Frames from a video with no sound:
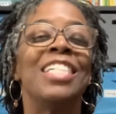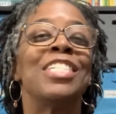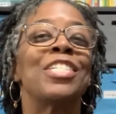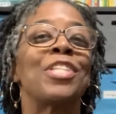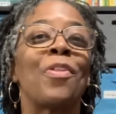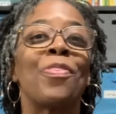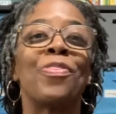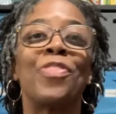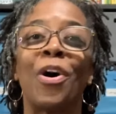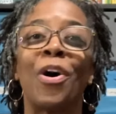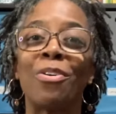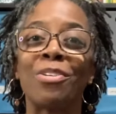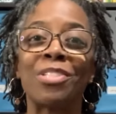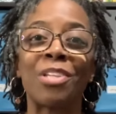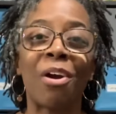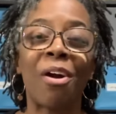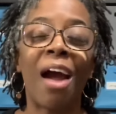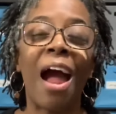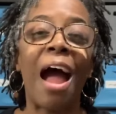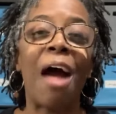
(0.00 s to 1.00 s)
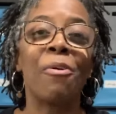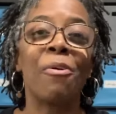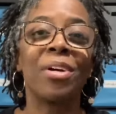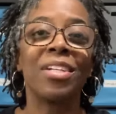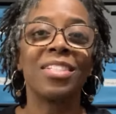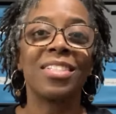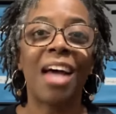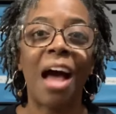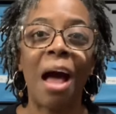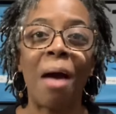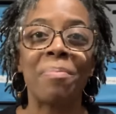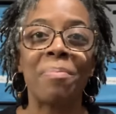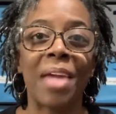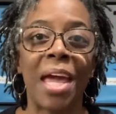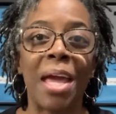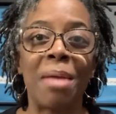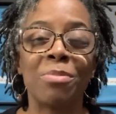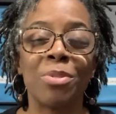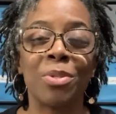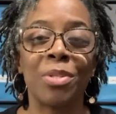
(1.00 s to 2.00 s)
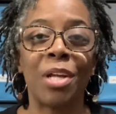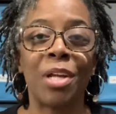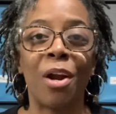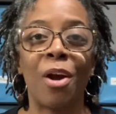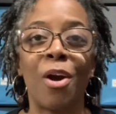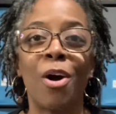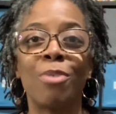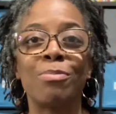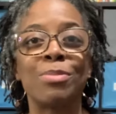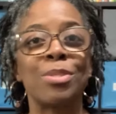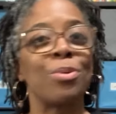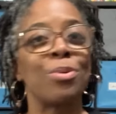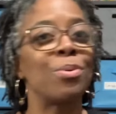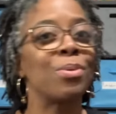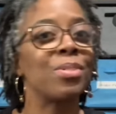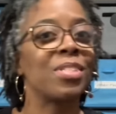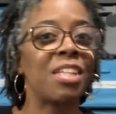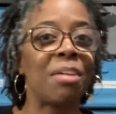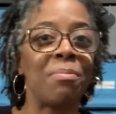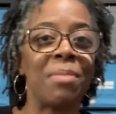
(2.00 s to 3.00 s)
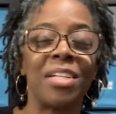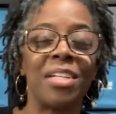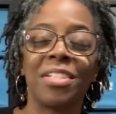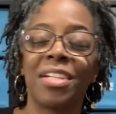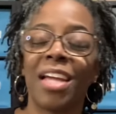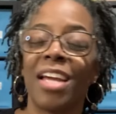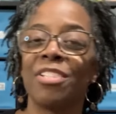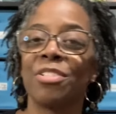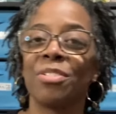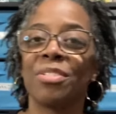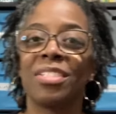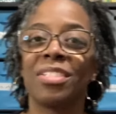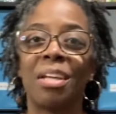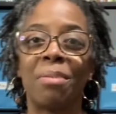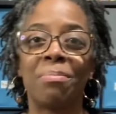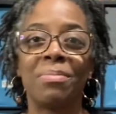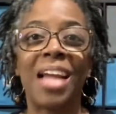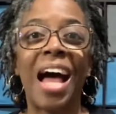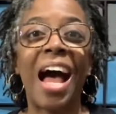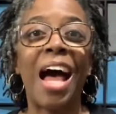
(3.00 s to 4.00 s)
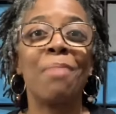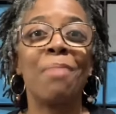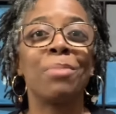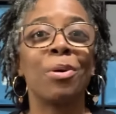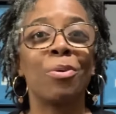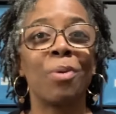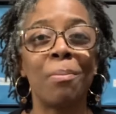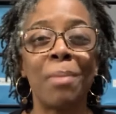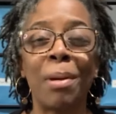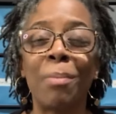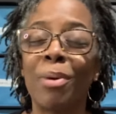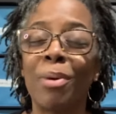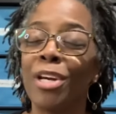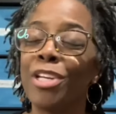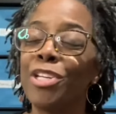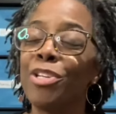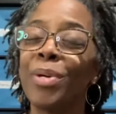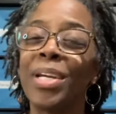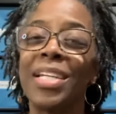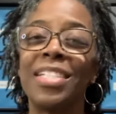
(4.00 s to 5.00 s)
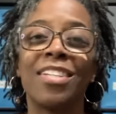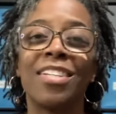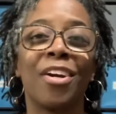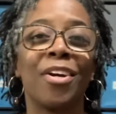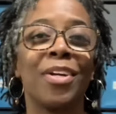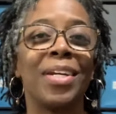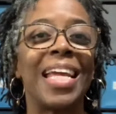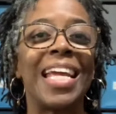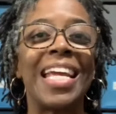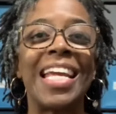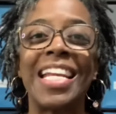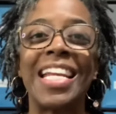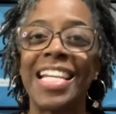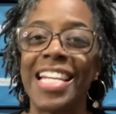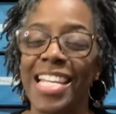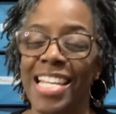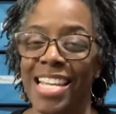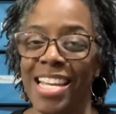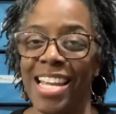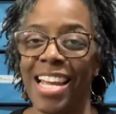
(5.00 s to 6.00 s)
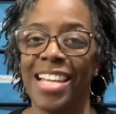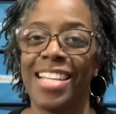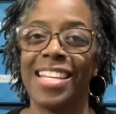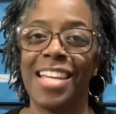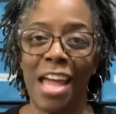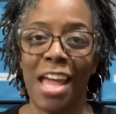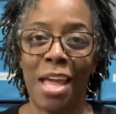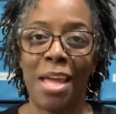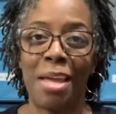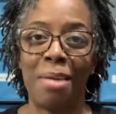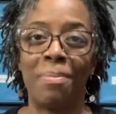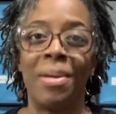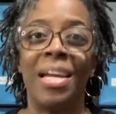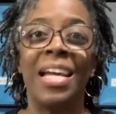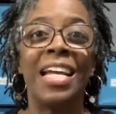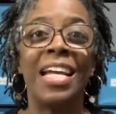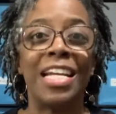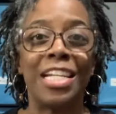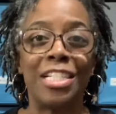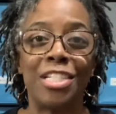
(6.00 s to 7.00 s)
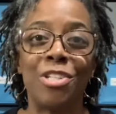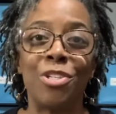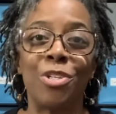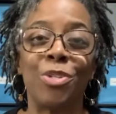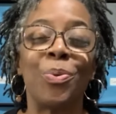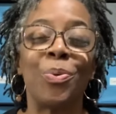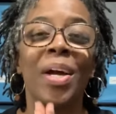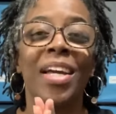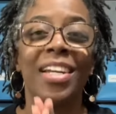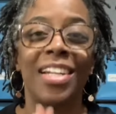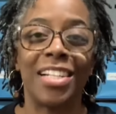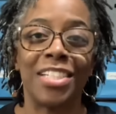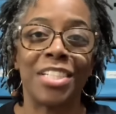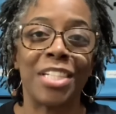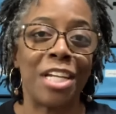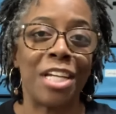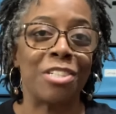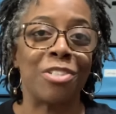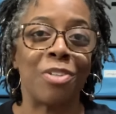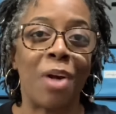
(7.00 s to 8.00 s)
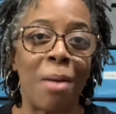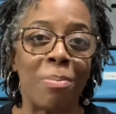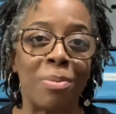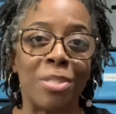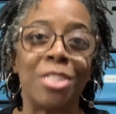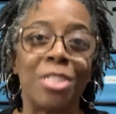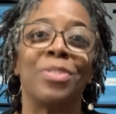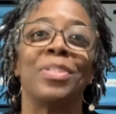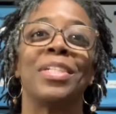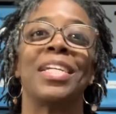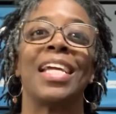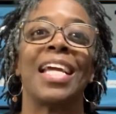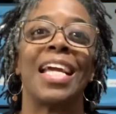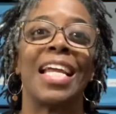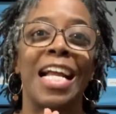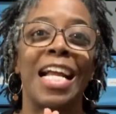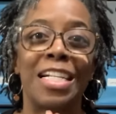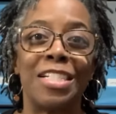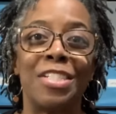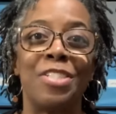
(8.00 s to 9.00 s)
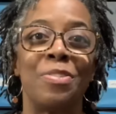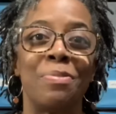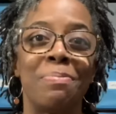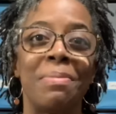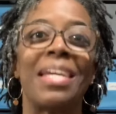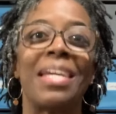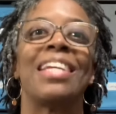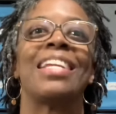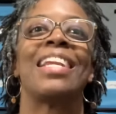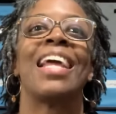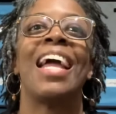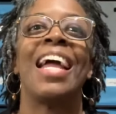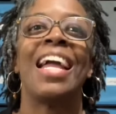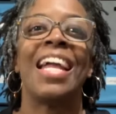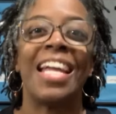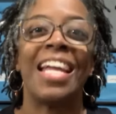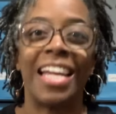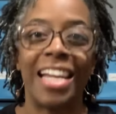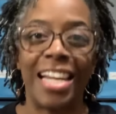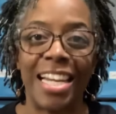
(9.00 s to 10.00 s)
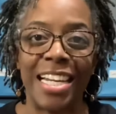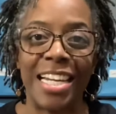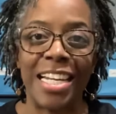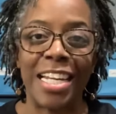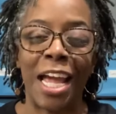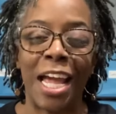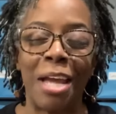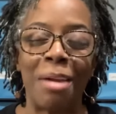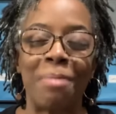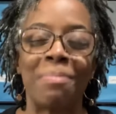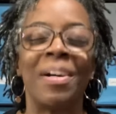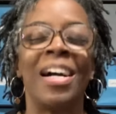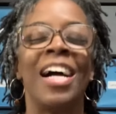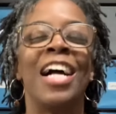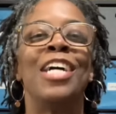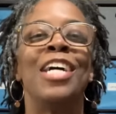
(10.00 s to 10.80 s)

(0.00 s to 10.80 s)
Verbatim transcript: So those are our top games within our homeschool, some educational, some not. But remember, you can turn any game into an educational opportunity. And I do mean any game.